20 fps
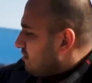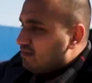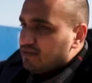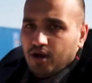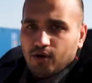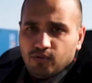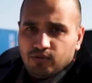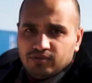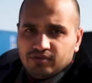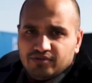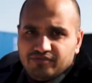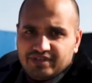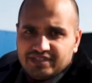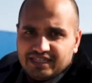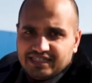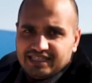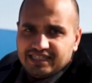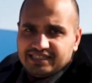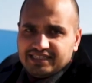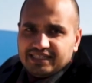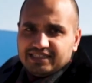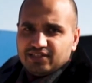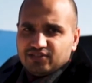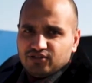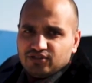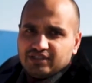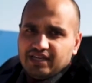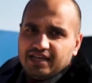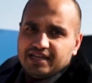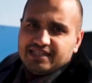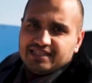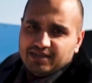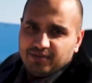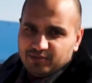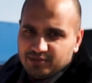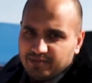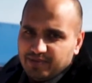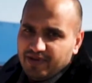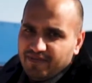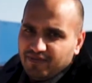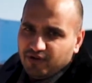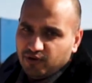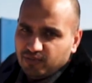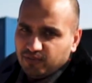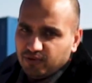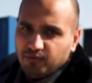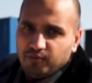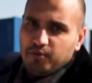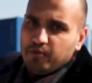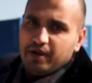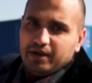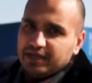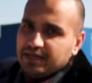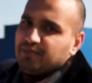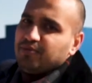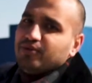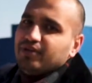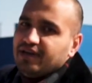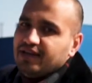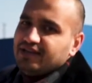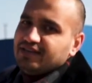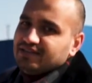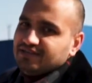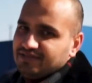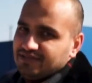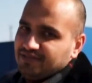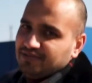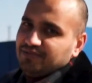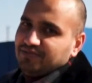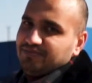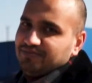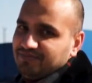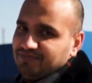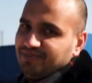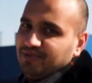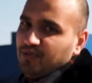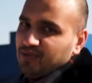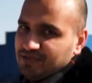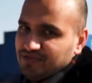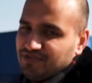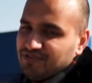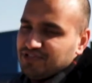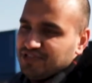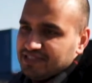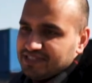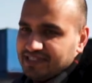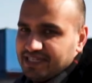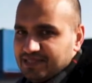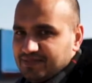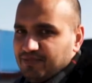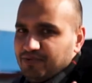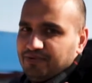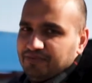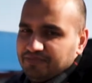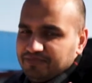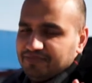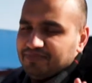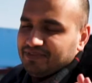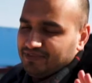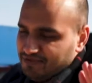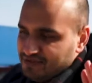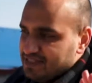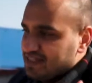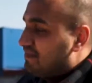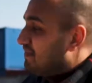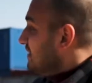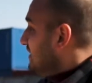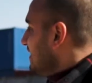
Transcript: No, the reason I said 6 is because that Nissan was a bit of an oddball. We weren't going to put that in, so there was originally 6, but there's 7